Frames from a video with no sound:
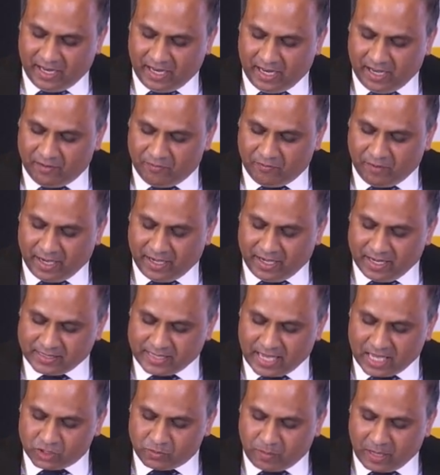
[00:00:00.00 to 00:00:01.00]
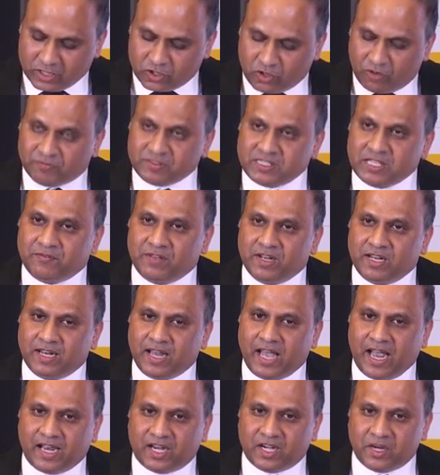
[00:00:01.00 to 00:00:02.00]
in various aspects of civil
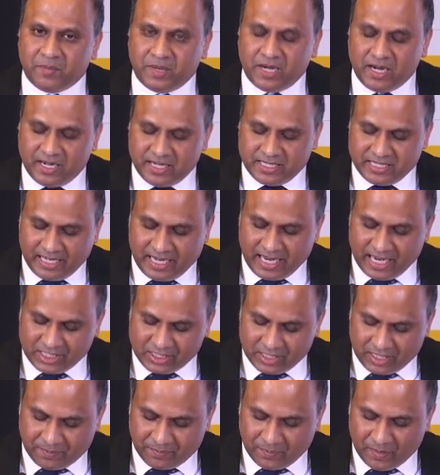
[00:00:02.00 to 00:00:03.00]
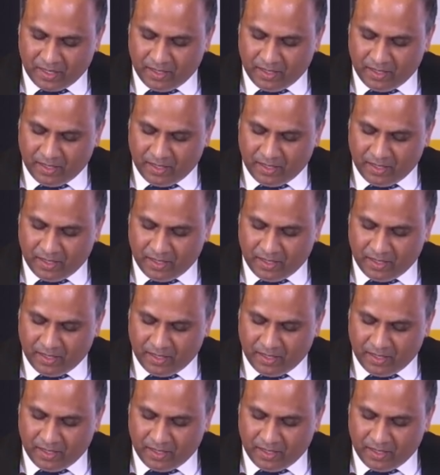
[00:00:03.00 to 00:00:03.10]
and criminal litigation.